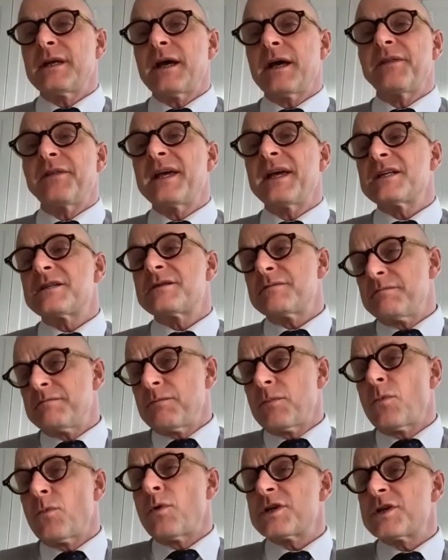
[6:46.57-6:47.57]
I think it's
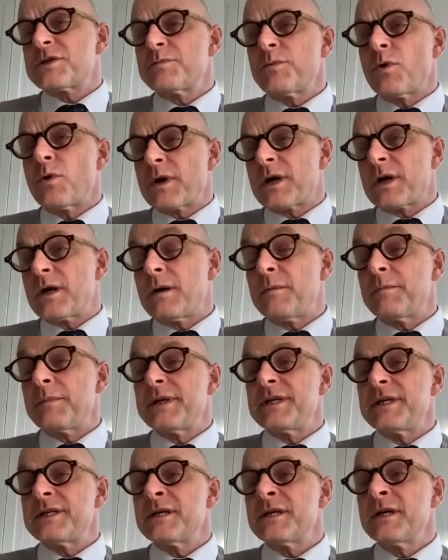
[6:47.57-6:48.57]
more in smaller
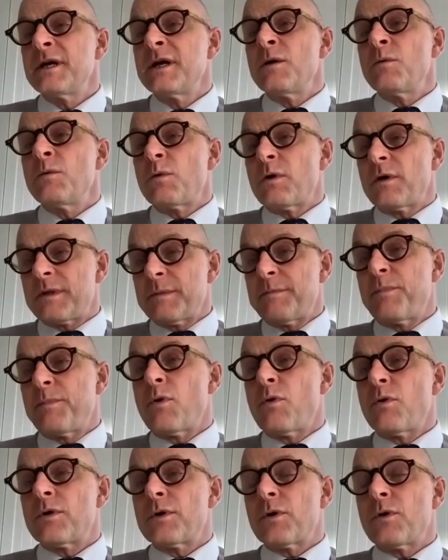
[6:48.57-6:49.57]
companies where the
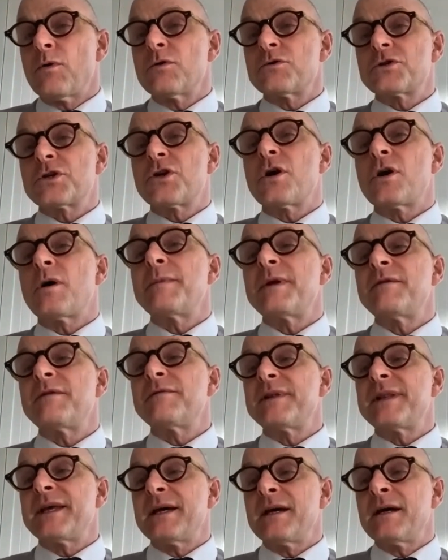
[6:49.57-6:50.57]
board also come in
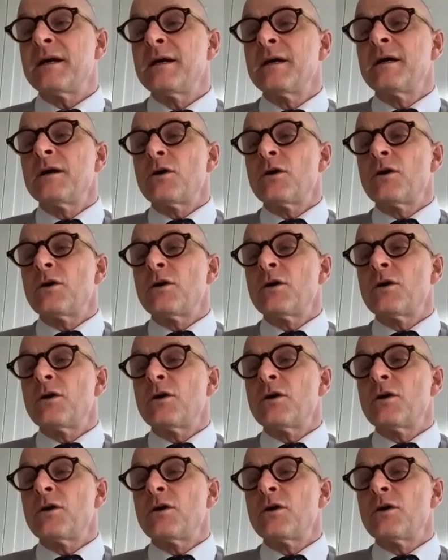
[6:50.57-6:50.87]
with their